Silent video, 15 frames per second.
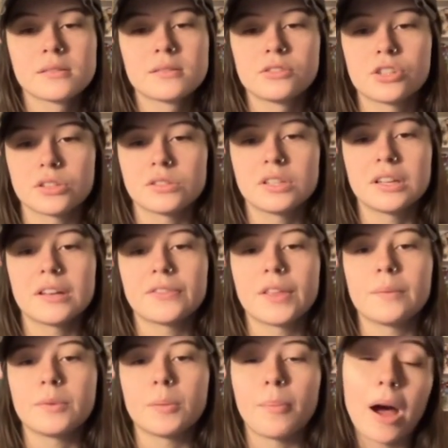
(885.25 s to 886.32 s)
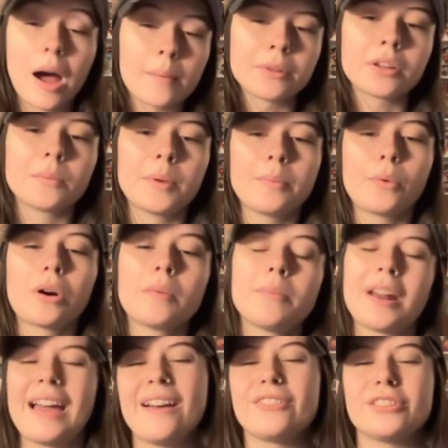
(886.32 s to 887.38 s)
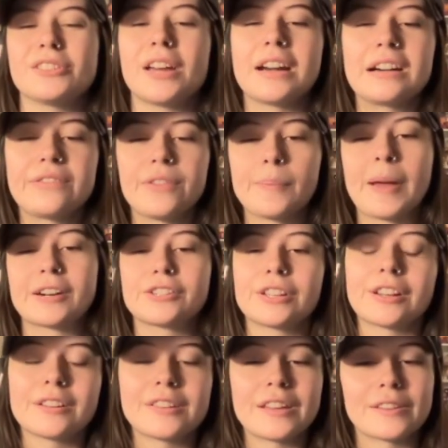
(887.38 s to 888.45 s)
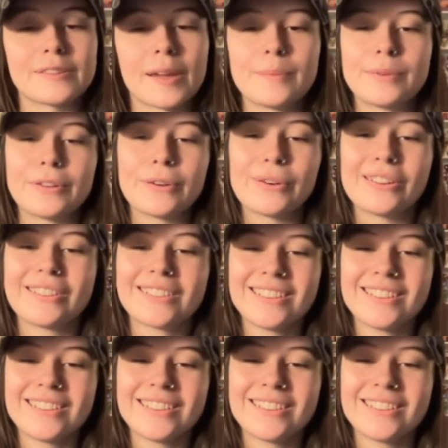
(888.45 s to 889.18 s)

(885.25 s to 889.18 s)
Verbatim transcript: just to get them to pop a little bit more, but I haven't decided if I'm actually going to take the time to do it.